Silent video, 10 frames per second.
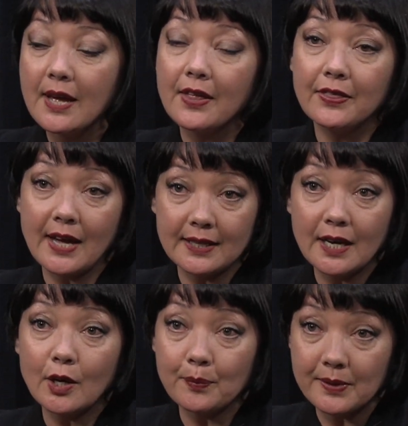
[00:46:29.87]
That
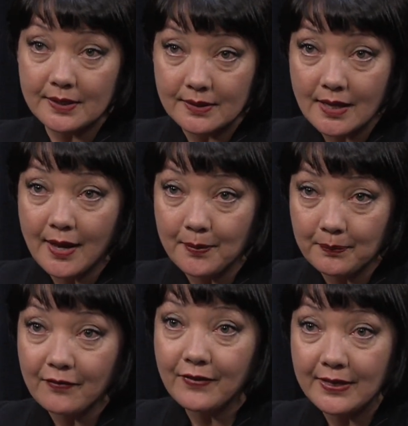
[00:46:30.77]
helps
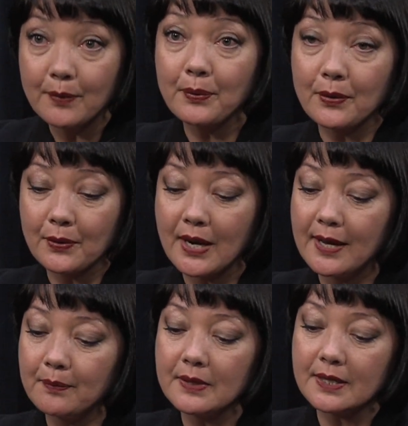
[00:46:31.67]
fund the
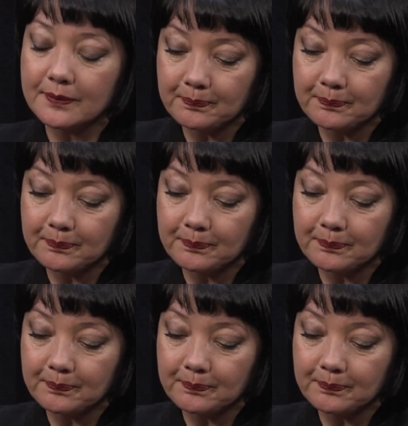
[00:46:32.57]
programs.